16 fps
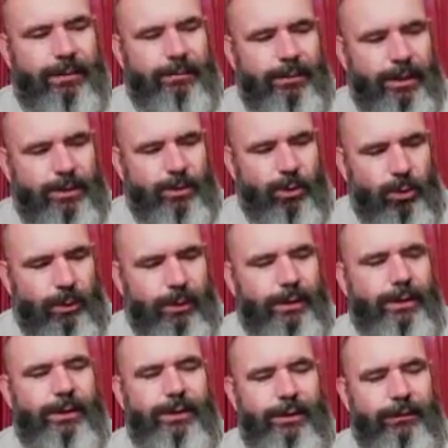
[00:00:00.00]
it's awkward
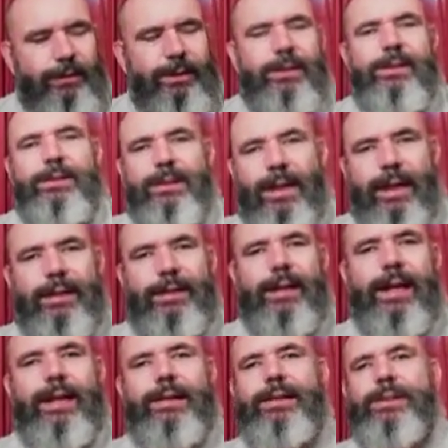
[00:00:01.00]
and difficult and
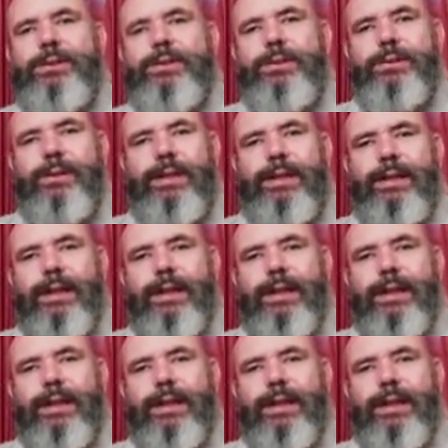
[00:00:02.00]
ungainly to read.